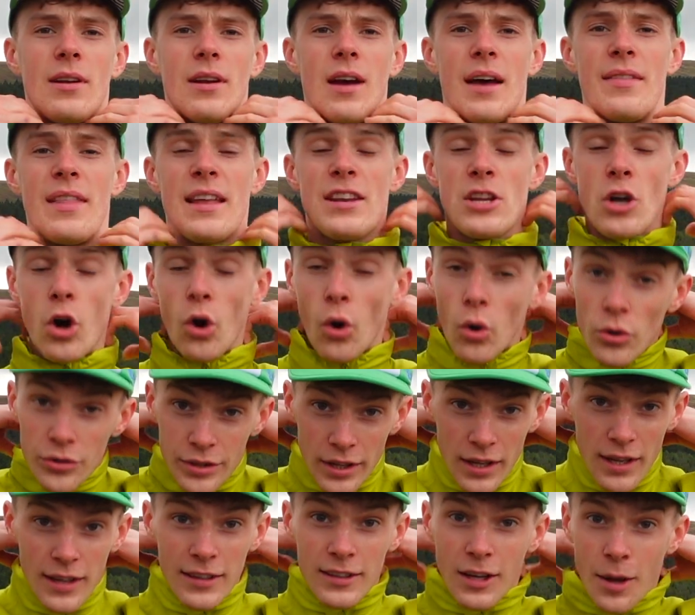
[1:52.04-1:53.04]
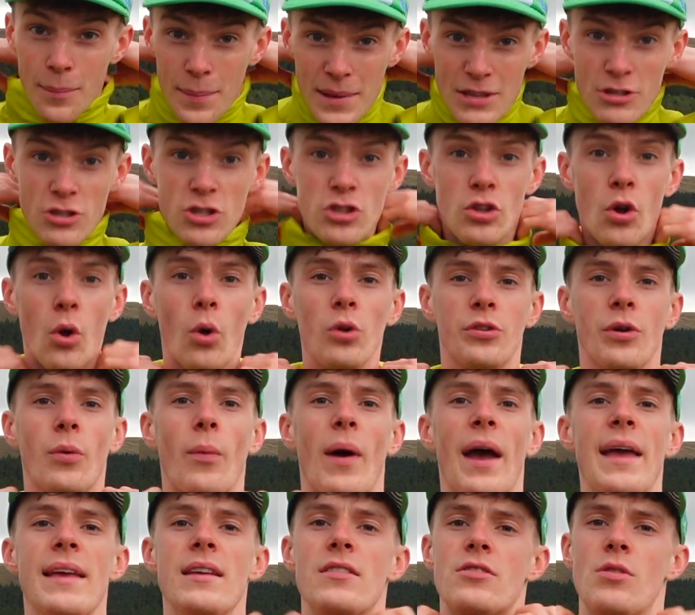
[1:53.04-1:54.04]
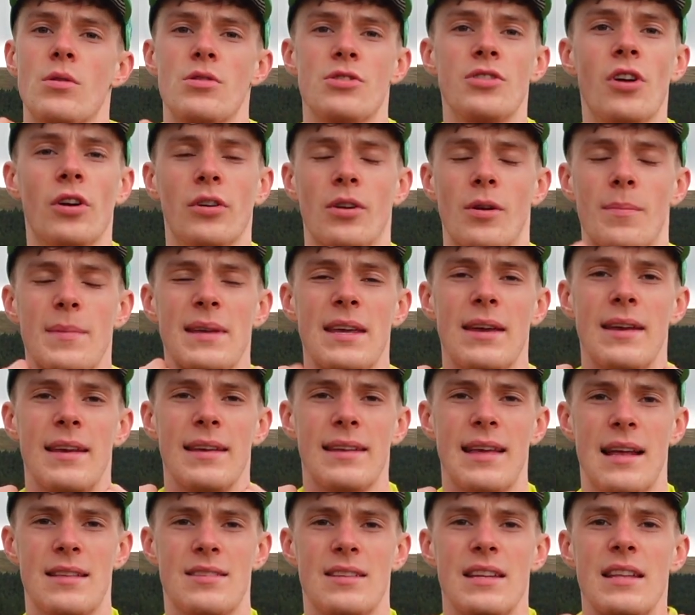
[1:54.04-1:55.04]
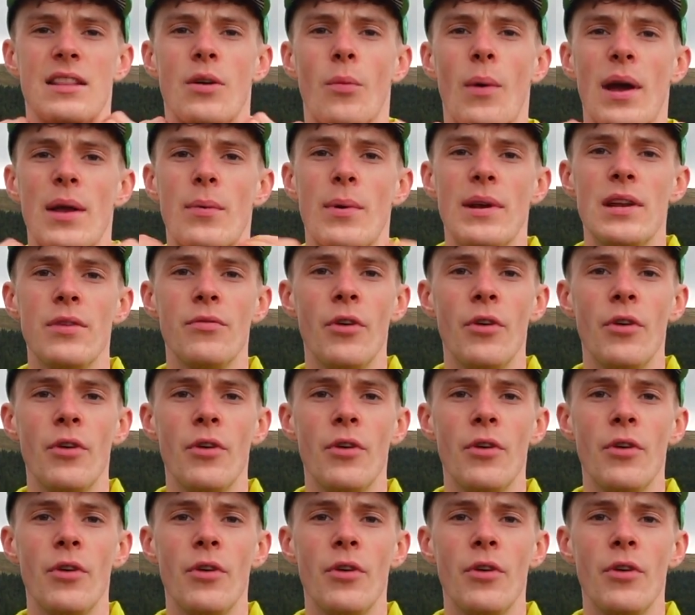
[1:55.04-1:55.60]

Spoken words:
and then your hood can be stored away so it's not going to be getting in the way when you're